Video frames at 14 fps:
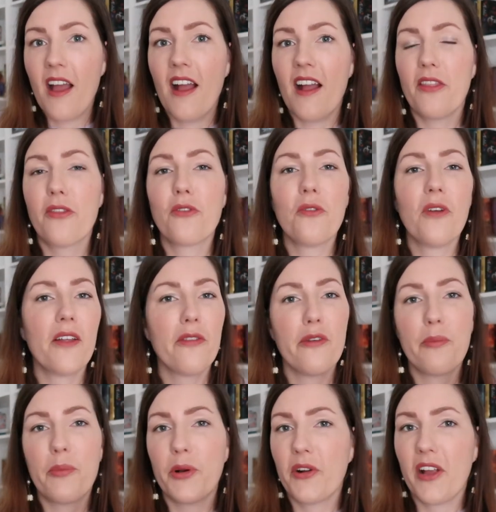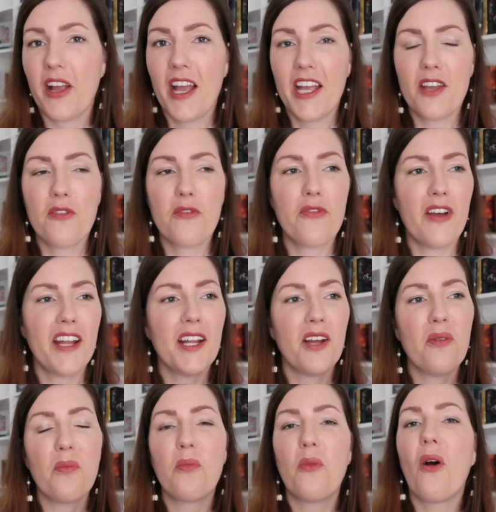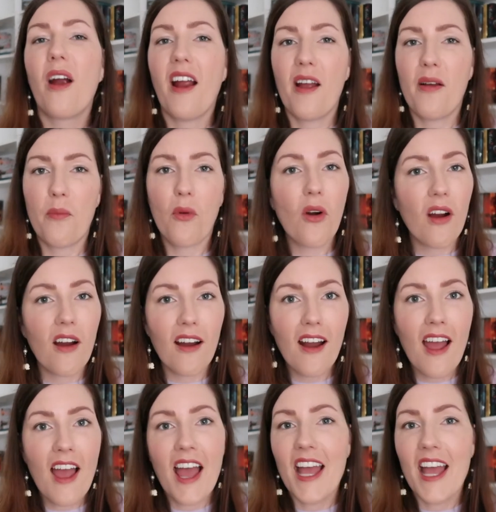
And throughout the book, you find out more and more.